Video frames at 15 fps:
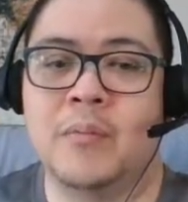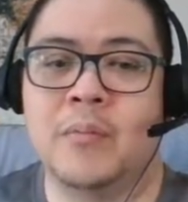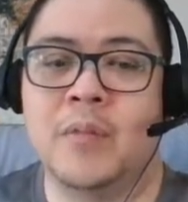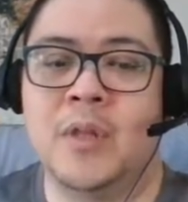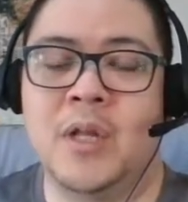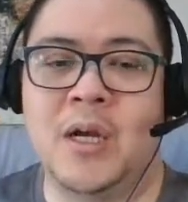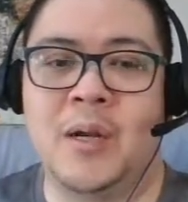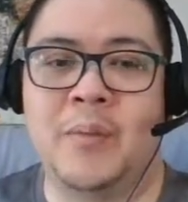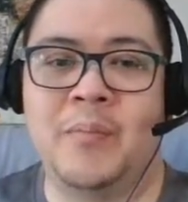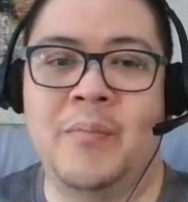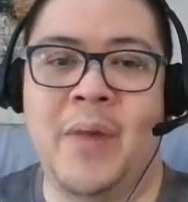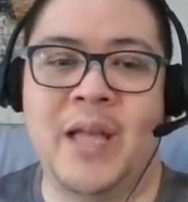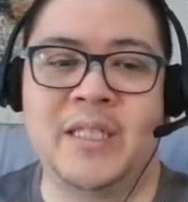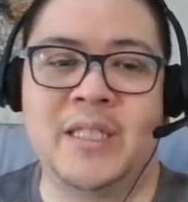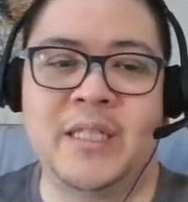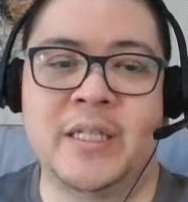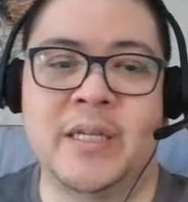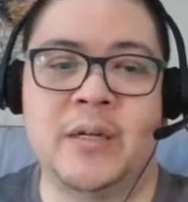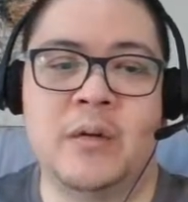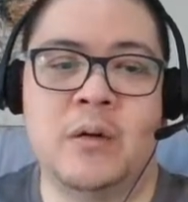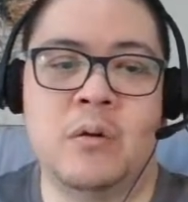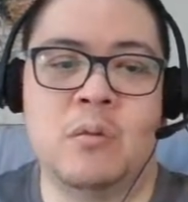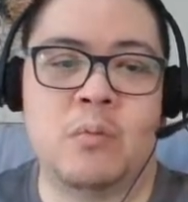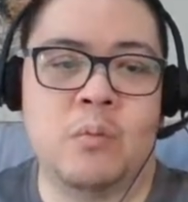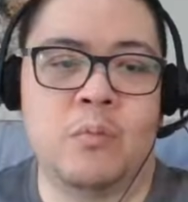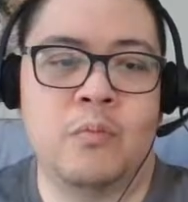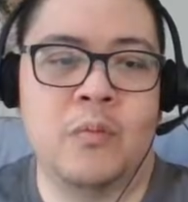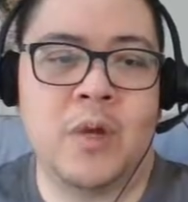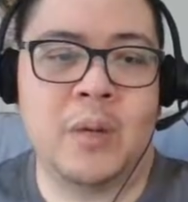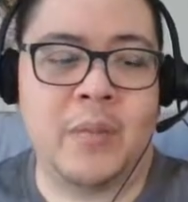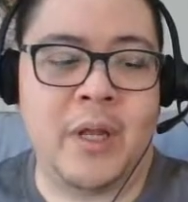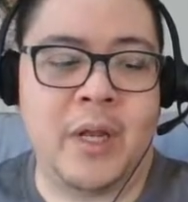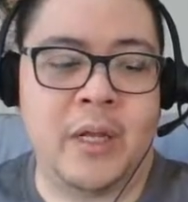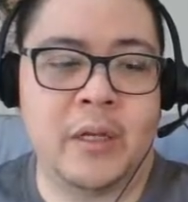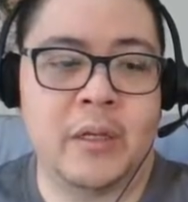learn magic here. Oh, wait a minute.